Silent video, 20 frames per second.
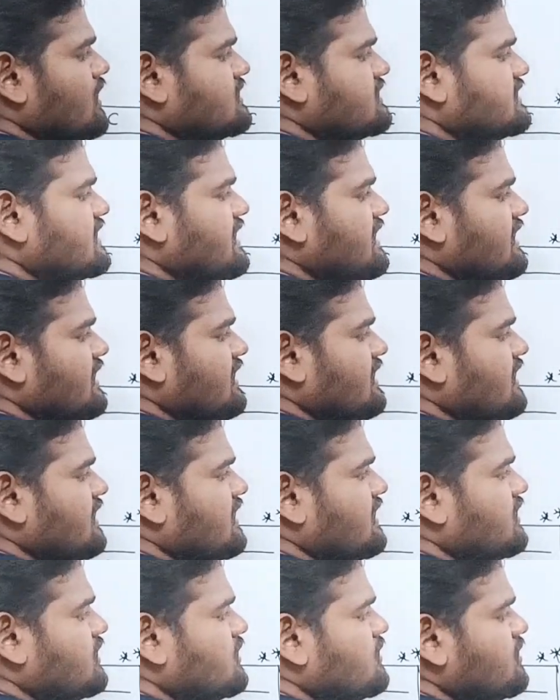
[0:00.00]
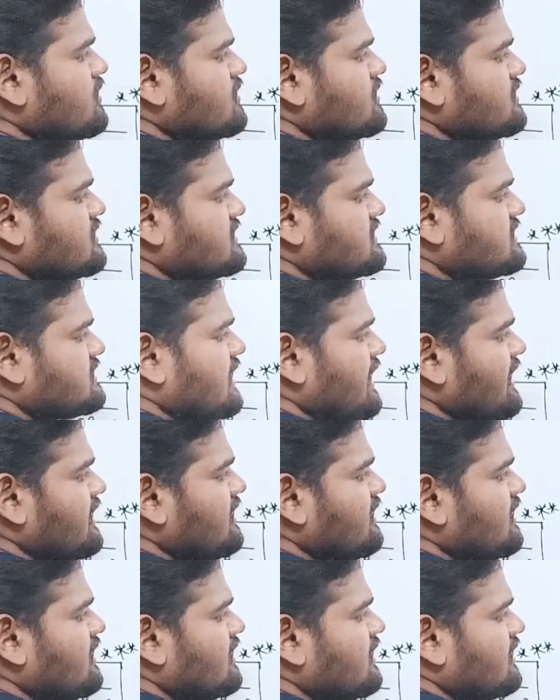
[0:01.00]
C into
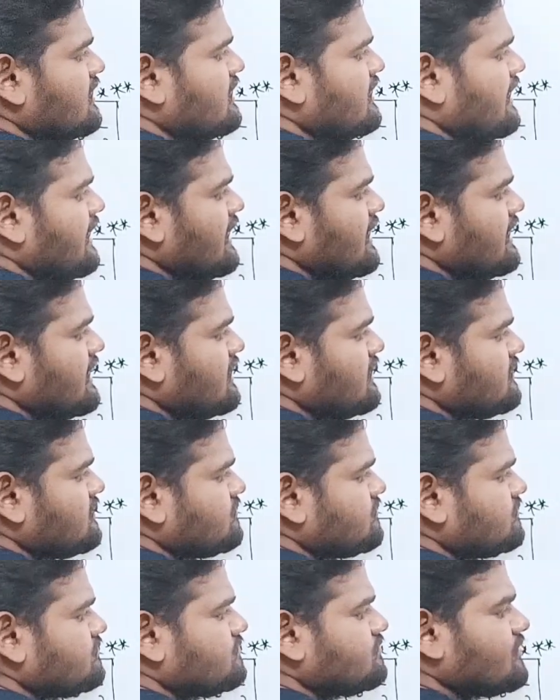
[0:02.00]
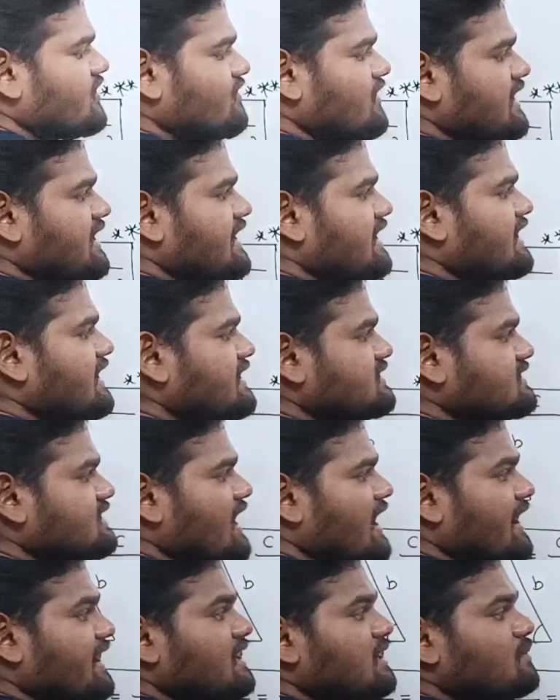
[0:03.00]
sine theta, where theta is
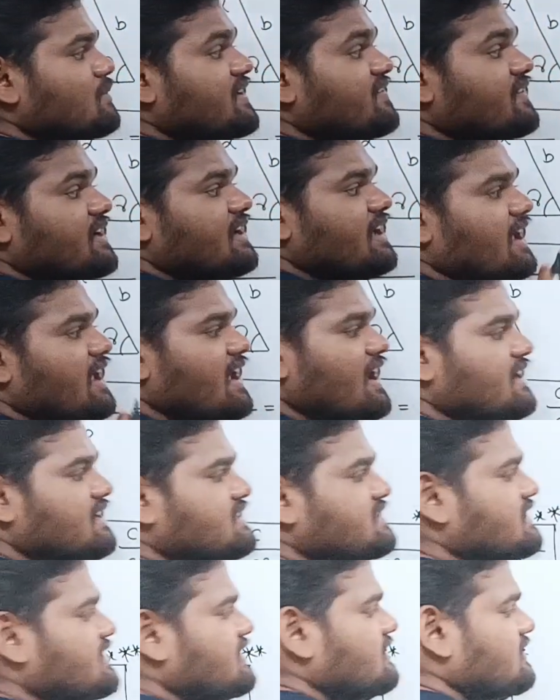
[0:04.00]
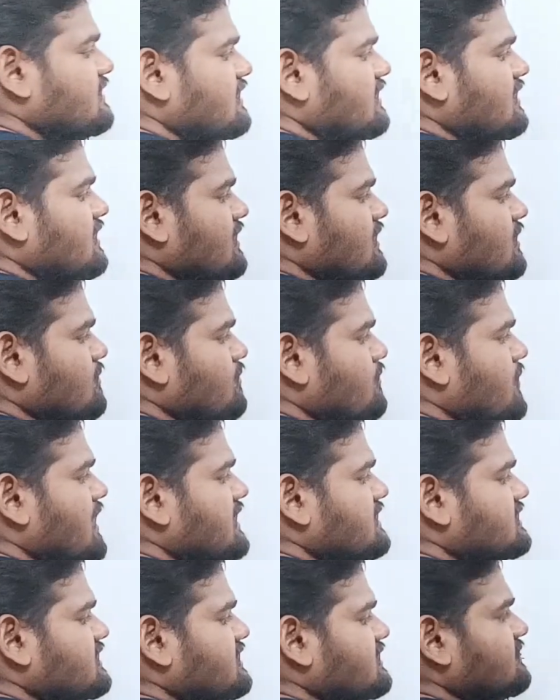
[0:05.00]
the angle between A and C,
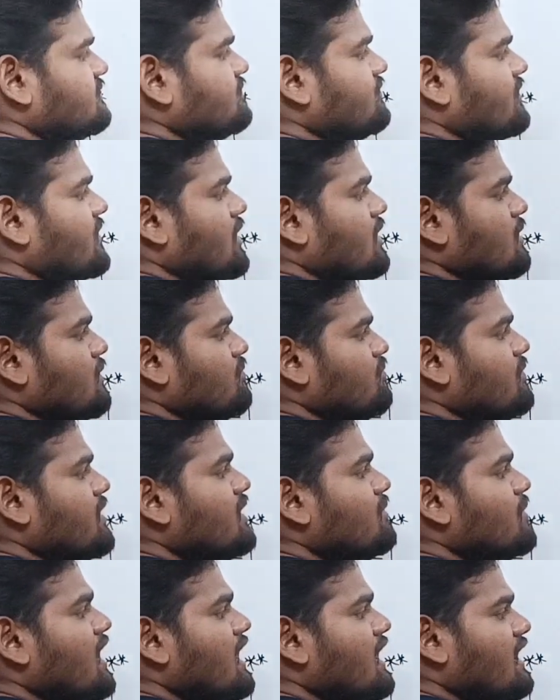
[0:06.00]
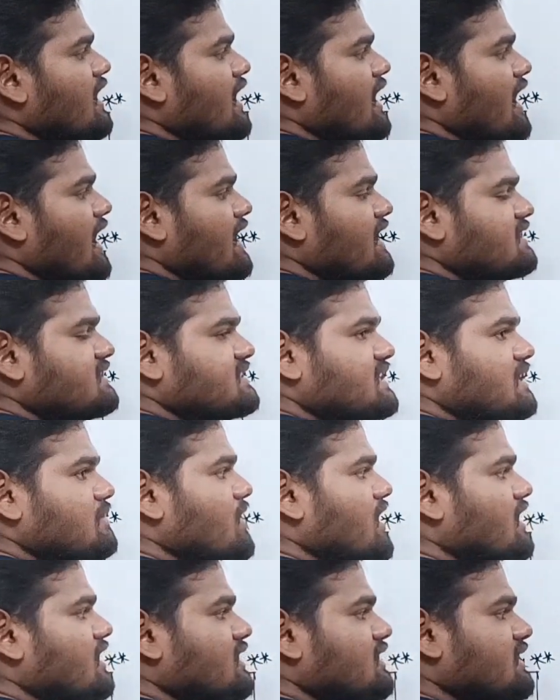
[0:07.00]
plus B bar and C
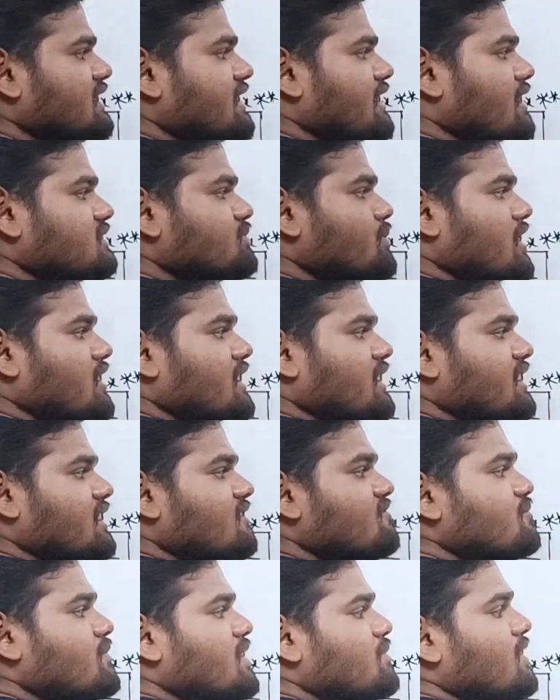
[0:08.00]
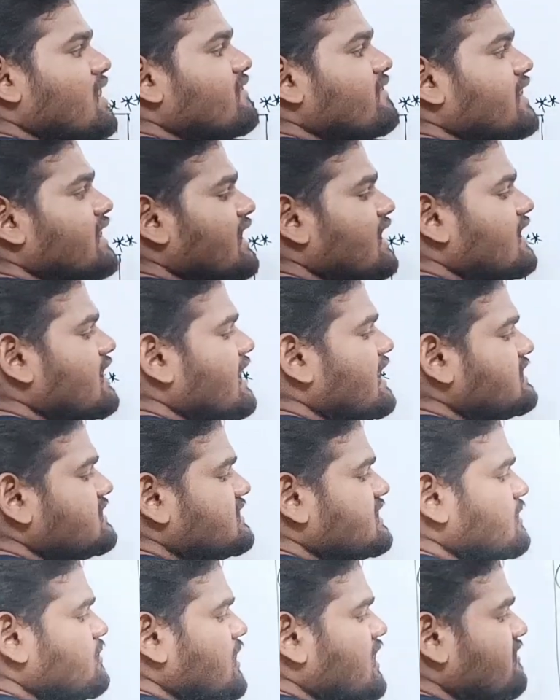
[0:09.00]
bar, the cross product of B bar vector and
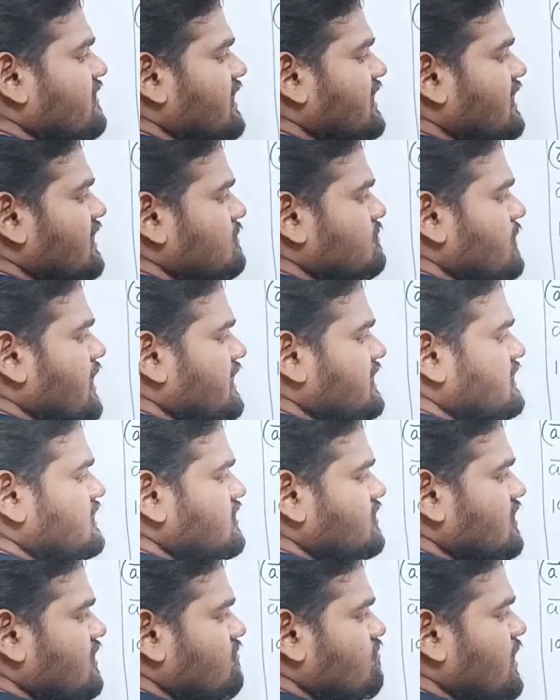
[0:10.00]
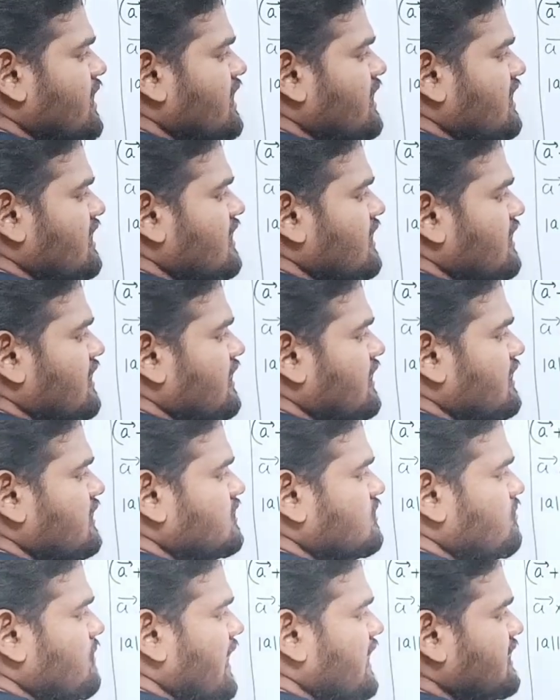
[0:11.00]
C bar vector, magnitude of B
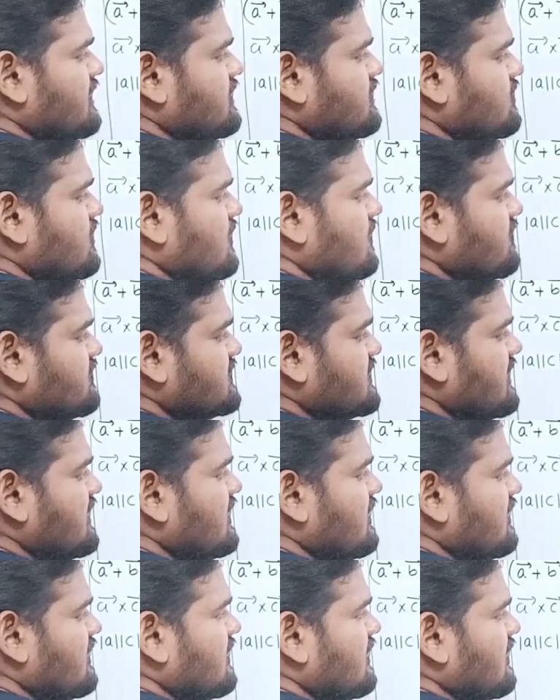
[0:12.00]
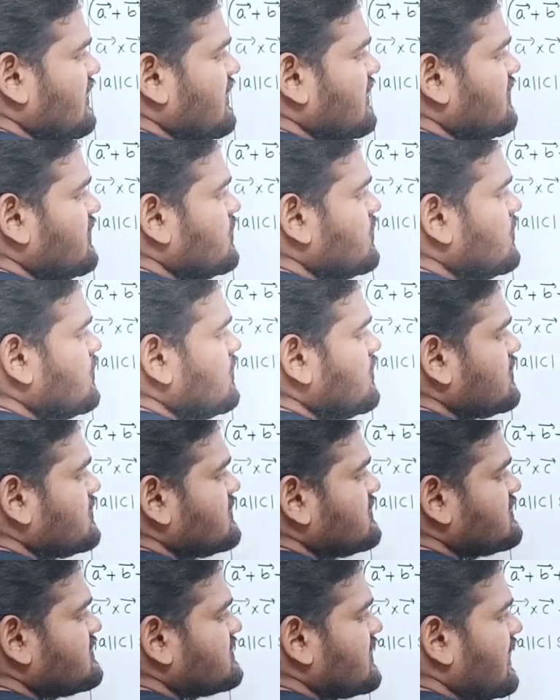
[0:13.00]
into magnitude of C into
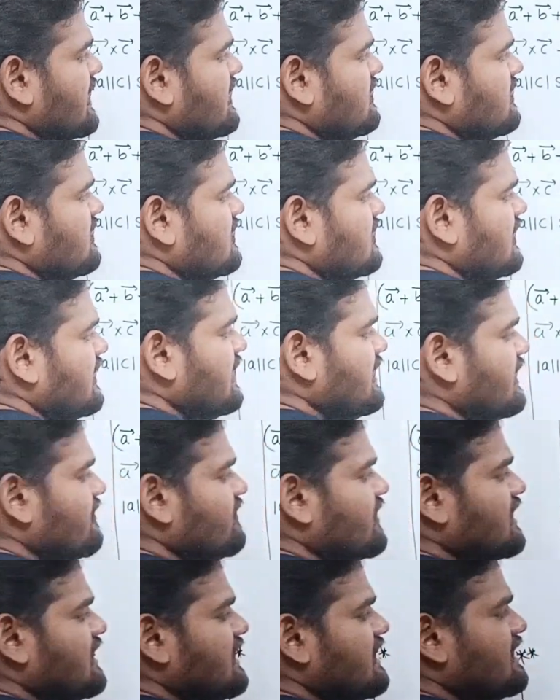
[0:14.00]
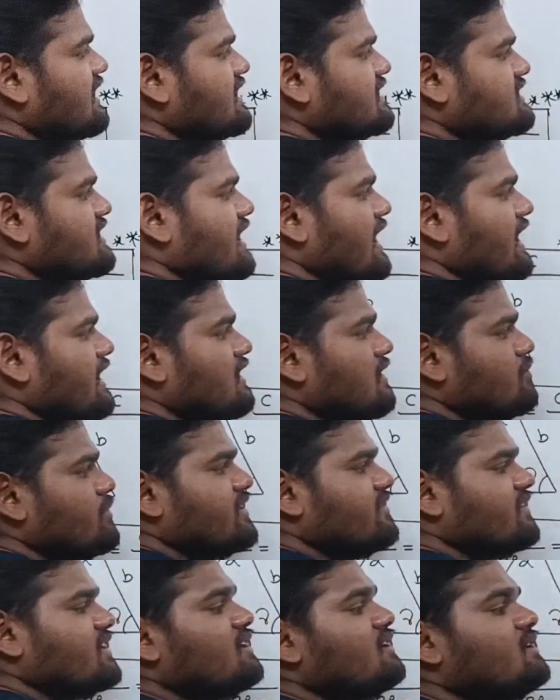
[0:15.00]
sine theta, where theta is the angle
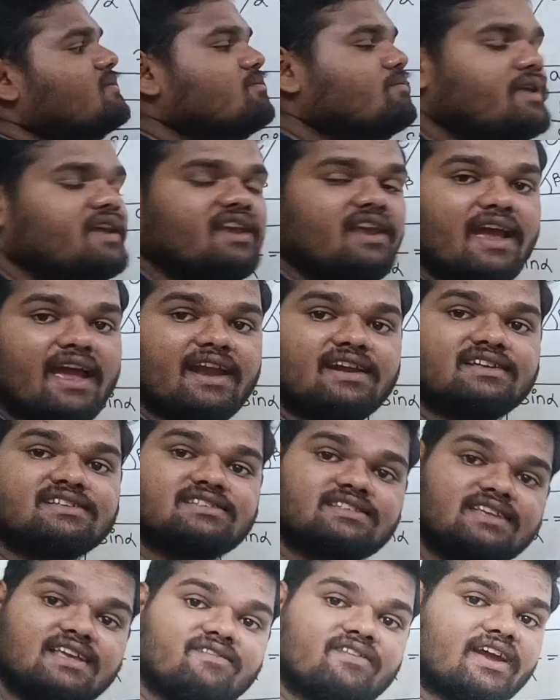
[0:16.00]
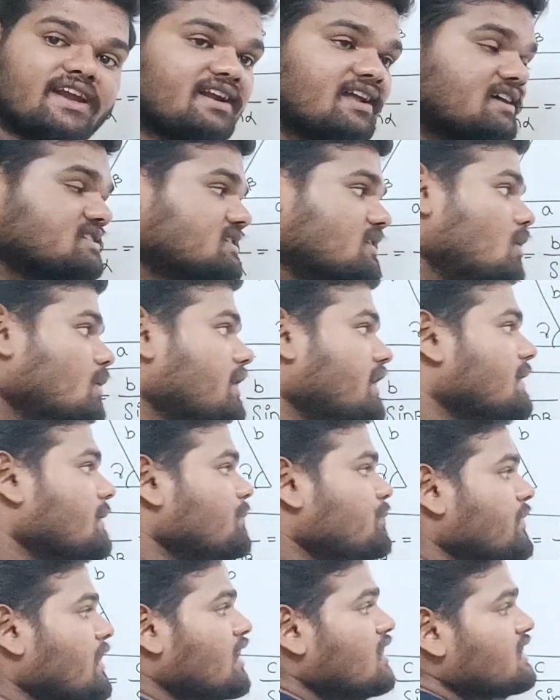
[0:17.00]
between B and C vectors.
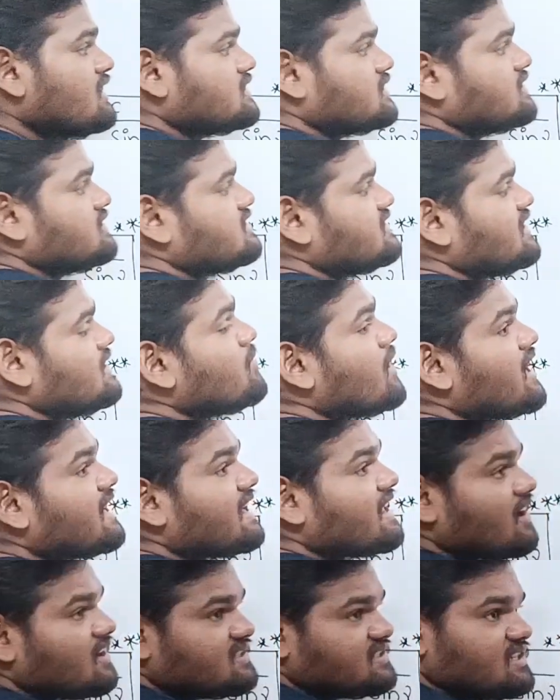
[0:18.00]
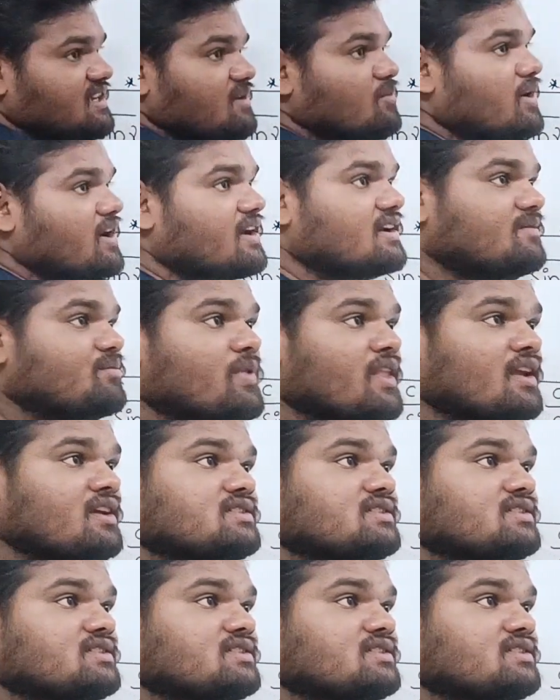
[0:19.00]
Okay, so C bar cross C bar.